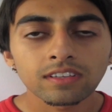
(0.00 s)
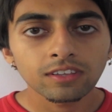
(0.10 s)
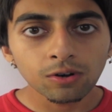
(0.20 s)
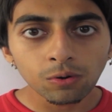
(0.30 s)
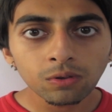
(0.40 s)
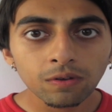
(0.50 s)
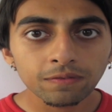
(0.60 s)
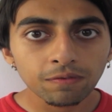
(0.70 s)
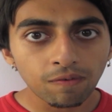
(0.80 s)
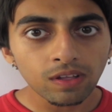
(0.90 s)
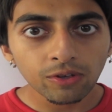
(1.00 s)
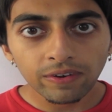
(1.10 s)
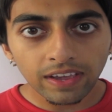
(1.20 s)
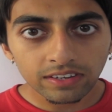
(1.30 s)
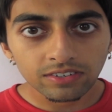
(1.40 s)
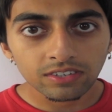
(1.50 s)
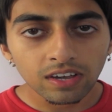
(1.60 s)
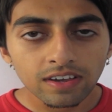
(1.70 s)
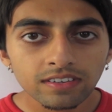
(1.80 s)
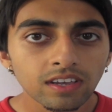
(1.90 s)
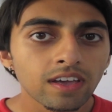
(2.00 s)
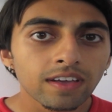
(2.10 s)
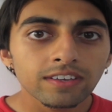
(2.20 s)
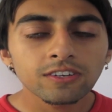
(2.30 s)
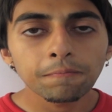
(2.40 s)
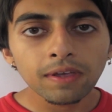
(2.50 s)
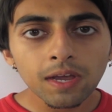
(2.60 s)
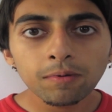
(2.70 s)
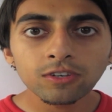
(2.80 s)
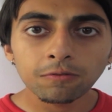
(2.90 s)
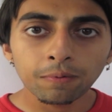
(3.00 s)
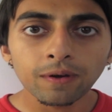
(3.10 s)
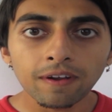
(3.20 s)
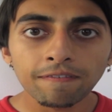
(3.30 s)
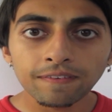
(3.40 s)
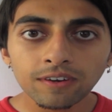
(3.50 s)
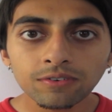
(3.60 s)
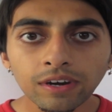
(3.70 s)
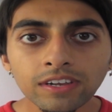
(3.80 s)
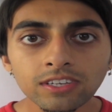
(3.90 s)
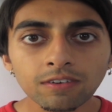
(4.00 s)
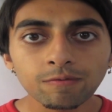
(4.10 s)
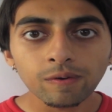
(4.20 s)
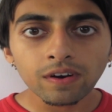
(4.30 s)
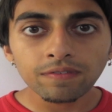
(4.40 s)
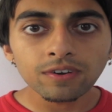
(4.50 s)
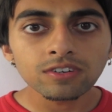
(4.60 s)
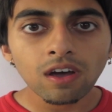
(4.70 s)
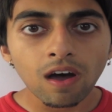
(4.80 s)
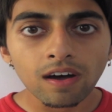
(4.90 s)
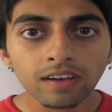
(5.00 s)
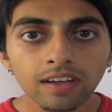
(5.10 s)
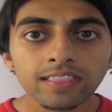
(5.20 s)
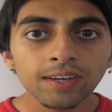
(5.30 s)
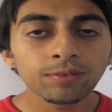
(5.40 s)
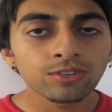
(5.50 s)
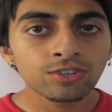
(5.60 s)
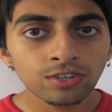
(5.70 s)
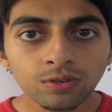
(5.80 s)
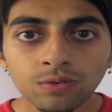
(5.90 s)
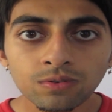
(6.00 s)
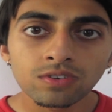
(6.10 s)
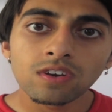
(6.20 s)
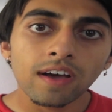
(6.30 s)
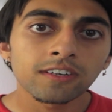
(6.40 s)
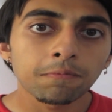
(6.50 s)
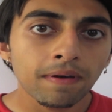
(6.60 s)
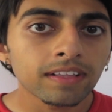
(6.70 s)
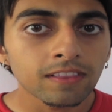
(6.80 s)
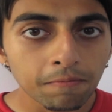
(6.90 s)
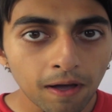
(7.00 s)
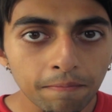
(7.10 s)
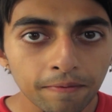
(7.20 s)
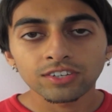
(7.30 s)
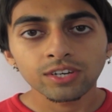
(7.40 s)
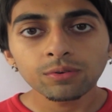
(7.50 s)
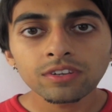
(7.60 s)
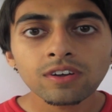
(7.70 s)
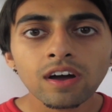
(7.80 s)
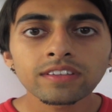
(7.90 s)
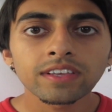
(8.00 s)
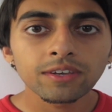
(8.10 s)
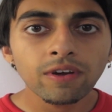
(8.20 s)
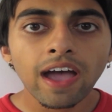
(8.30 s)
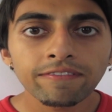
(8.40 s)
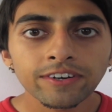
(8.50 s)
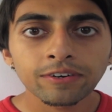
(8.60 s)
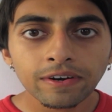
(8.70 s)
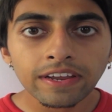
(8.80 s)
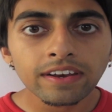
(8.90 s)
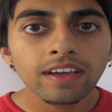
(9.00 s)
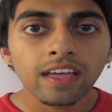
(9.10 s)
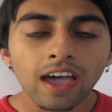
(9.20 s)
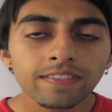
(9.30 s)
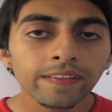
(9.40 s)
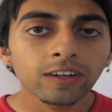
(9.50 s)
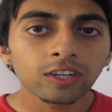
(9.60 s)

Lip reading: The goal of the following exercise is to be able to put a few treats in front of your dog and they will choose not to pick them up. Show the dog that you have a treat and then